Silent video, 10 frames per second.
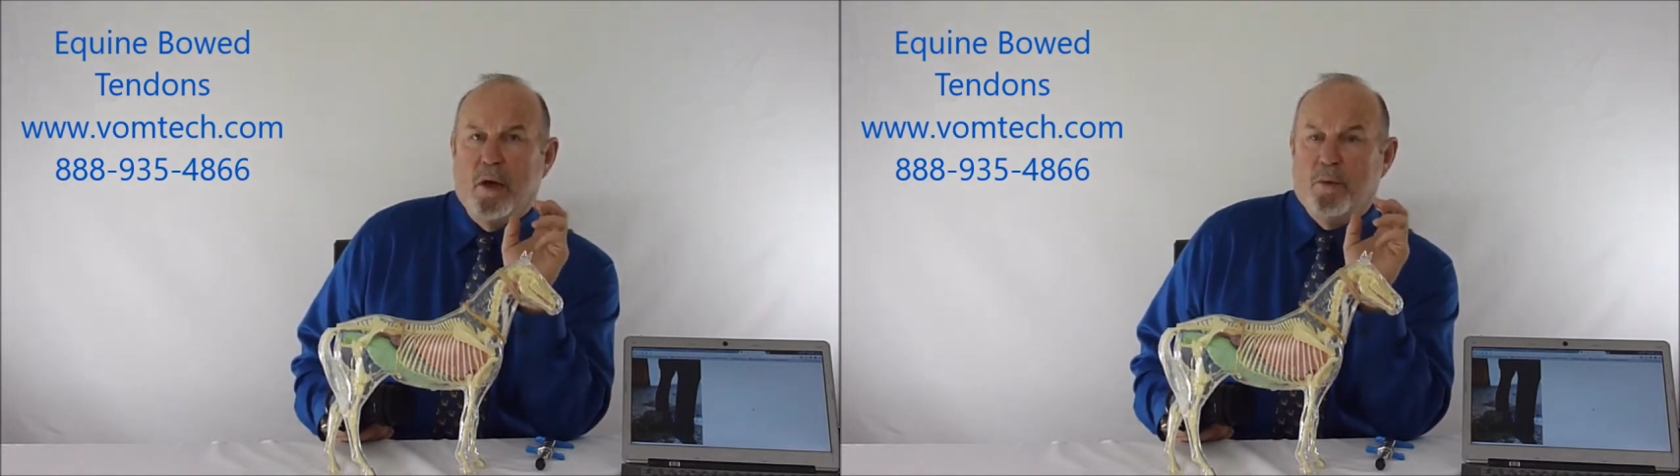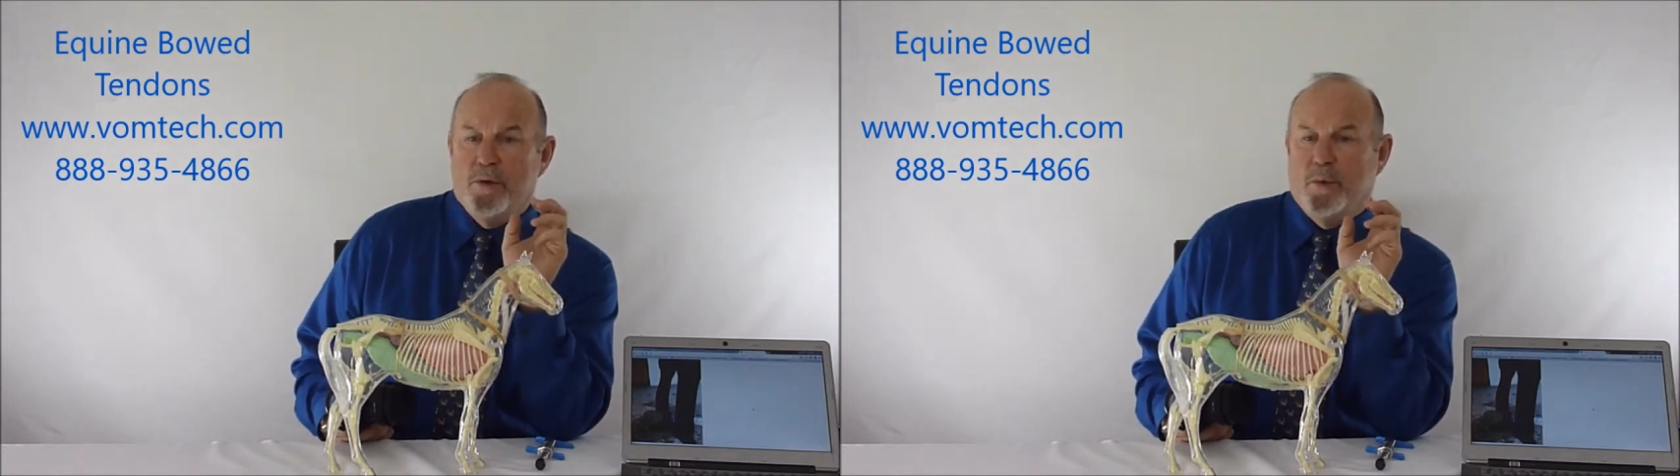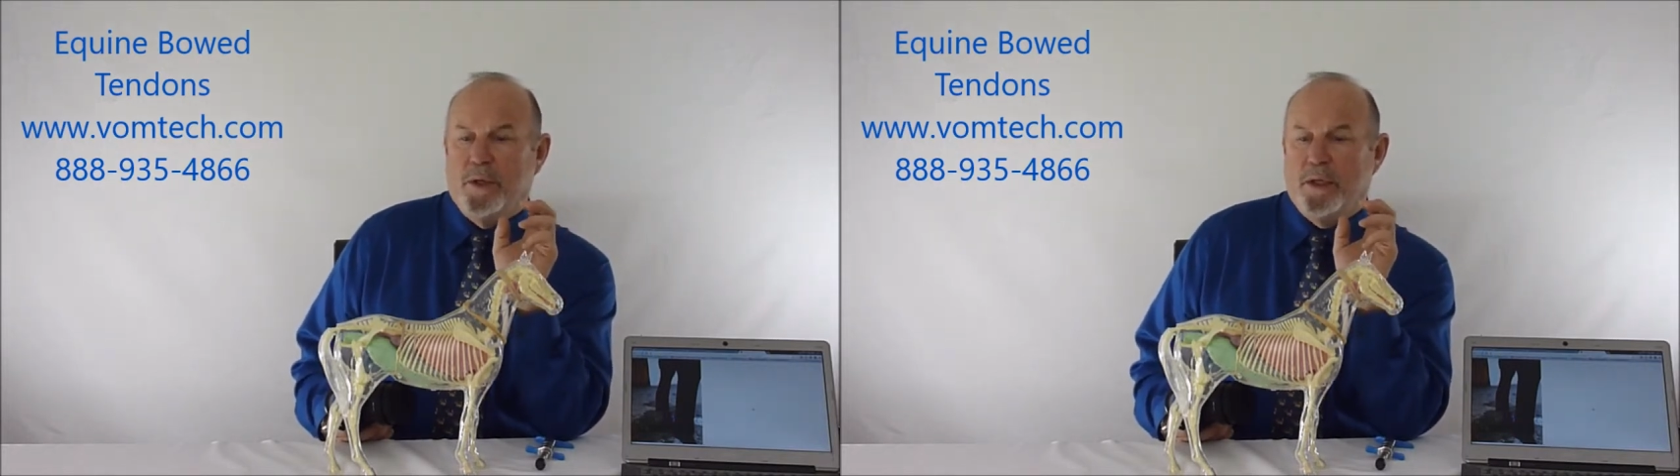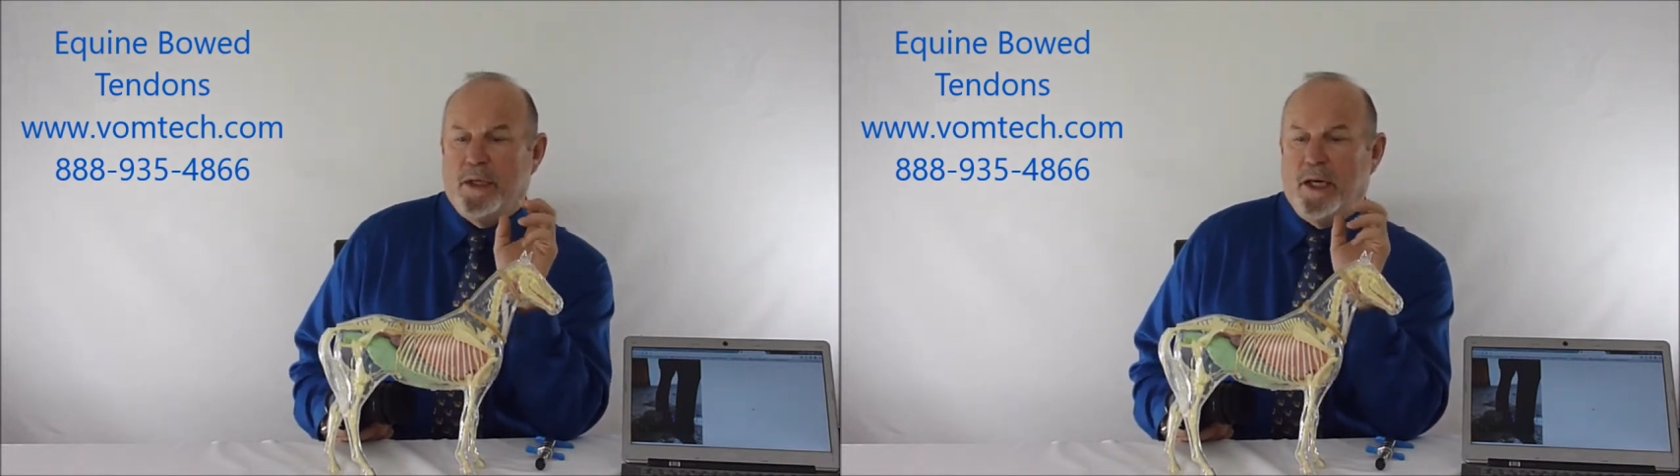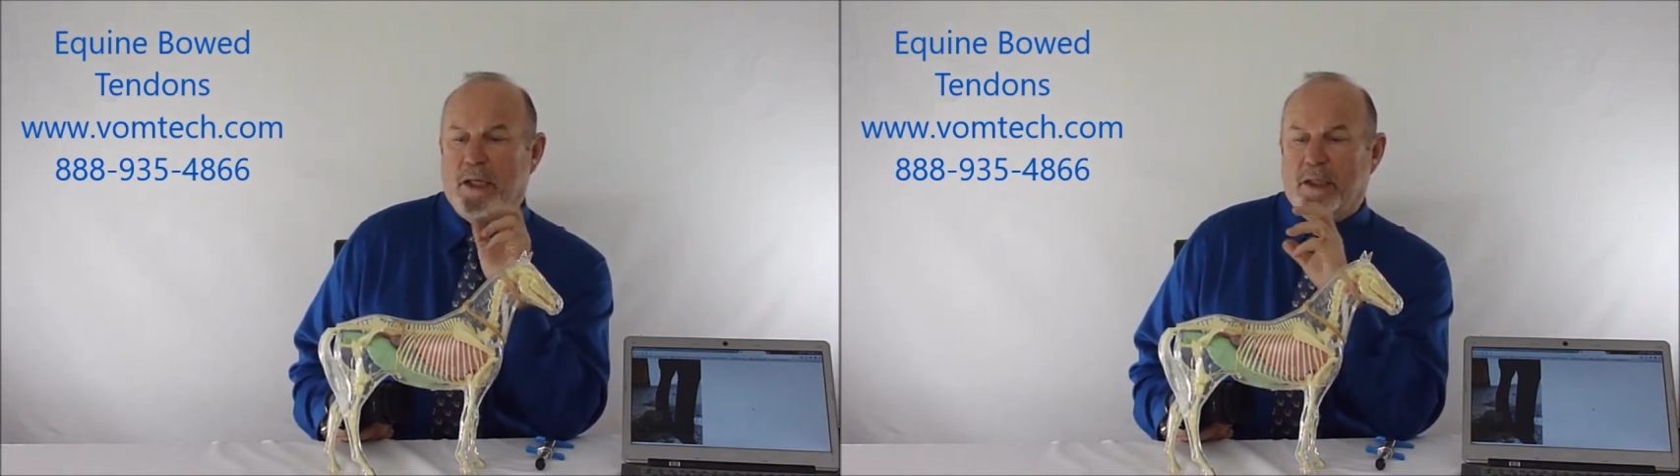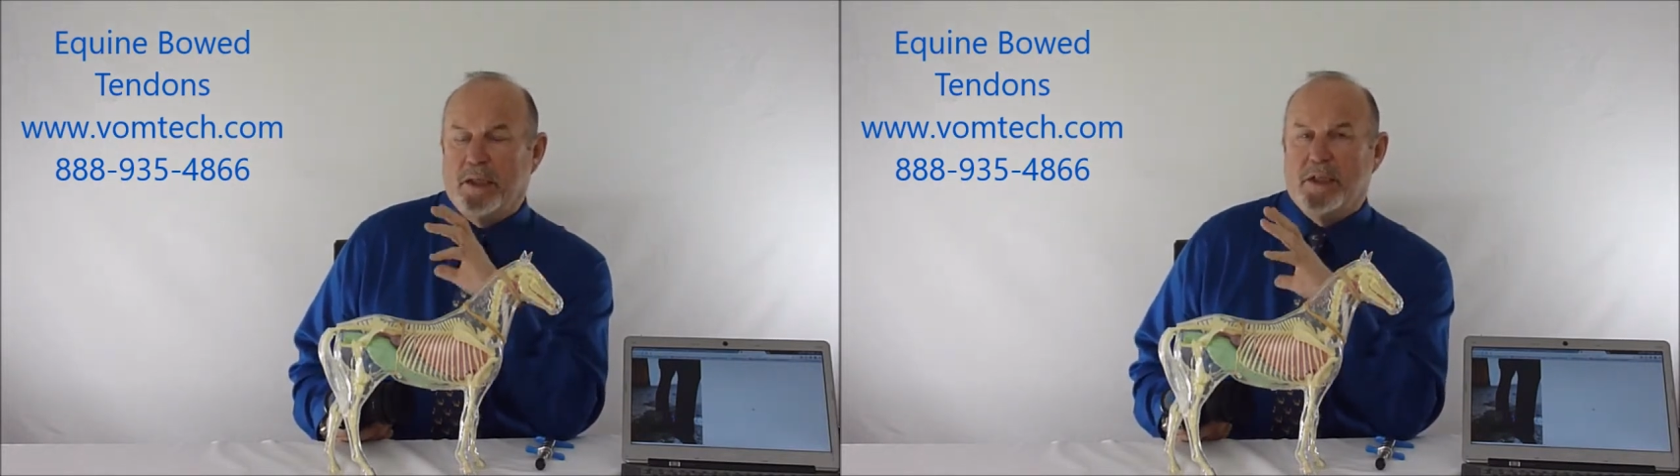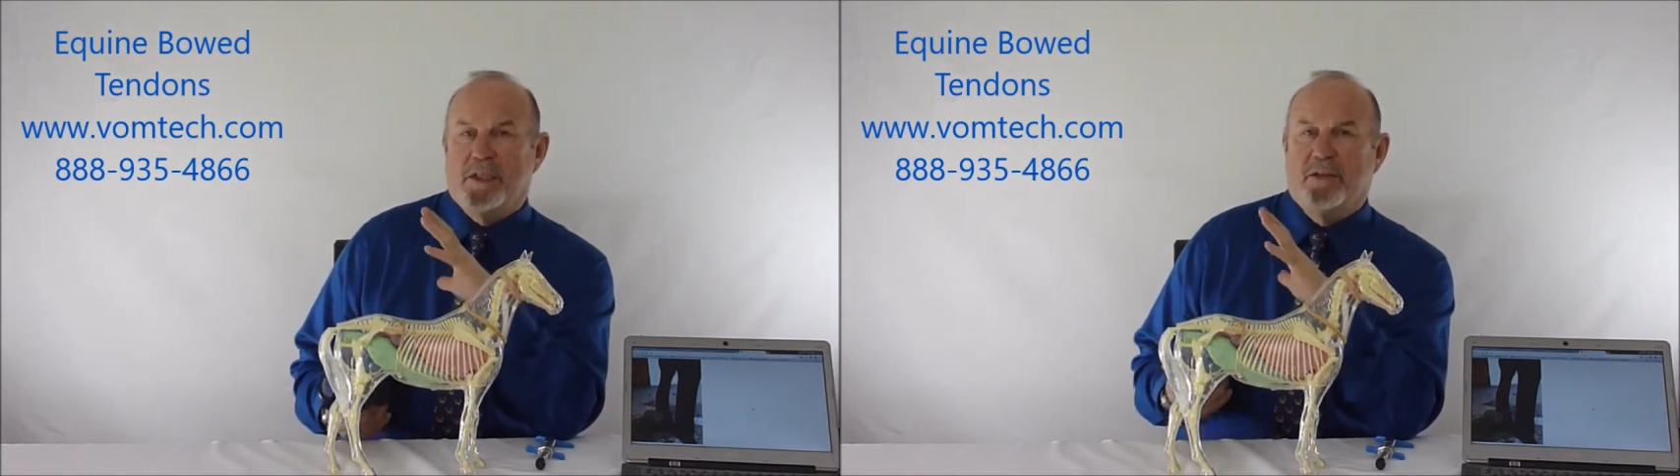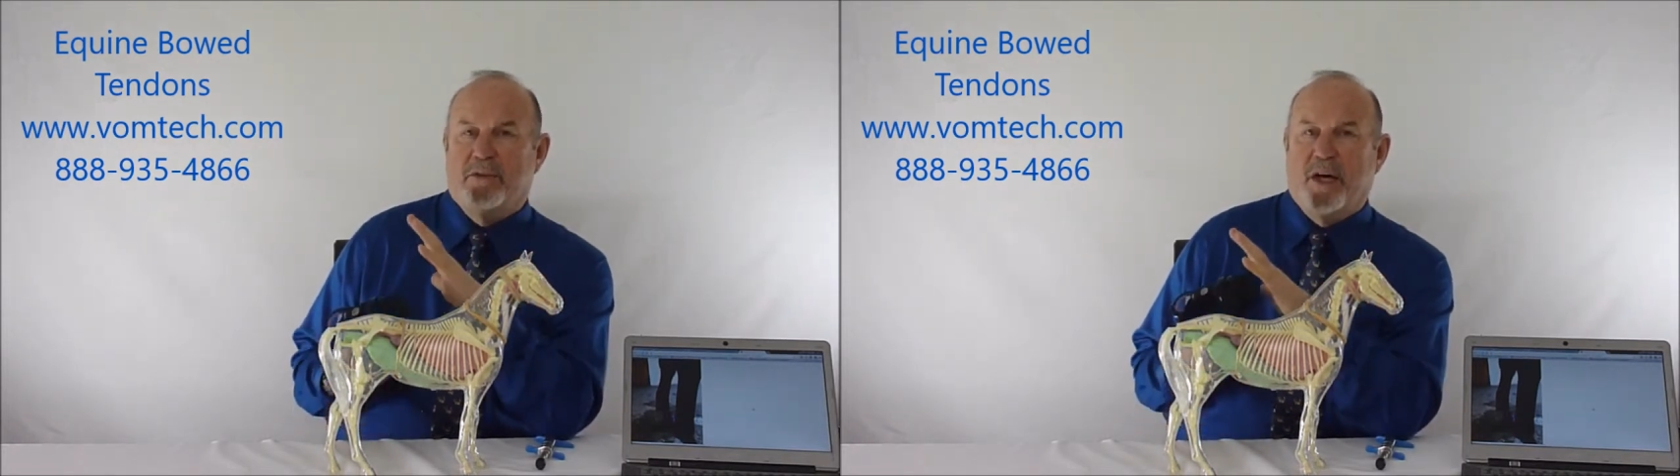which would indicate that
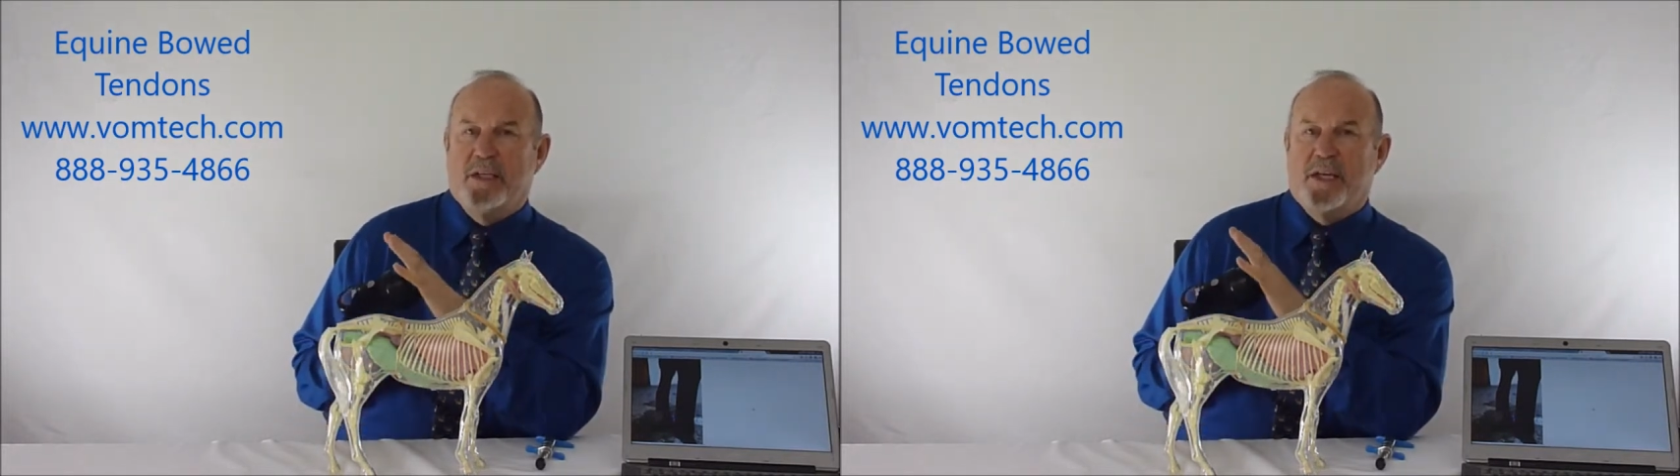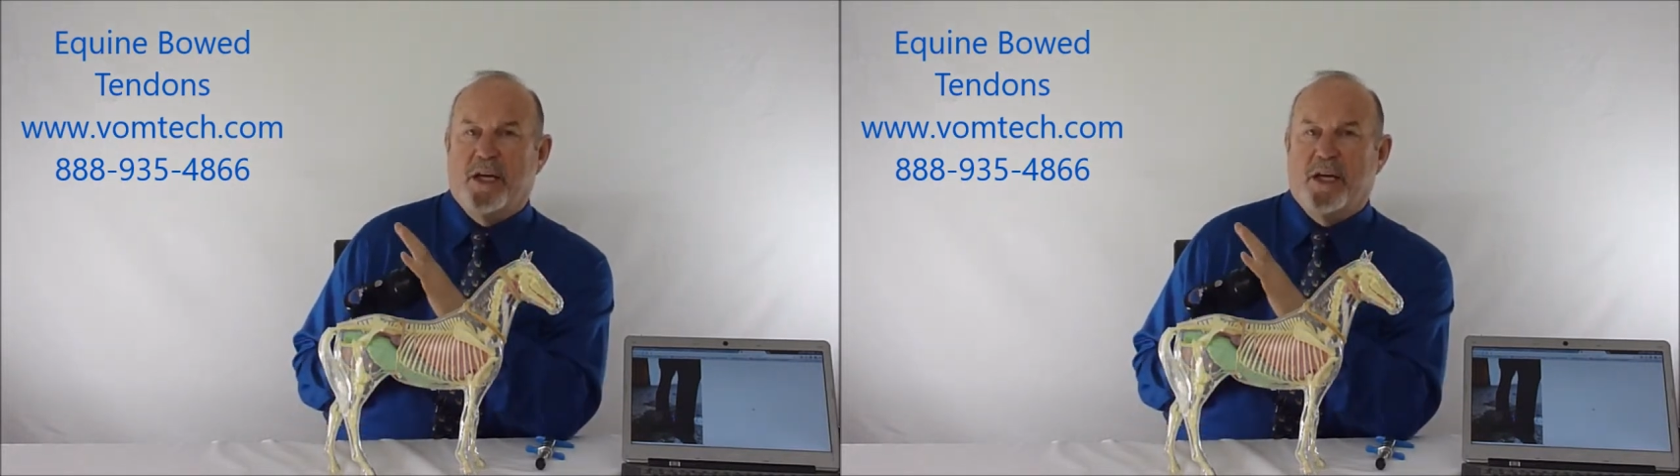this device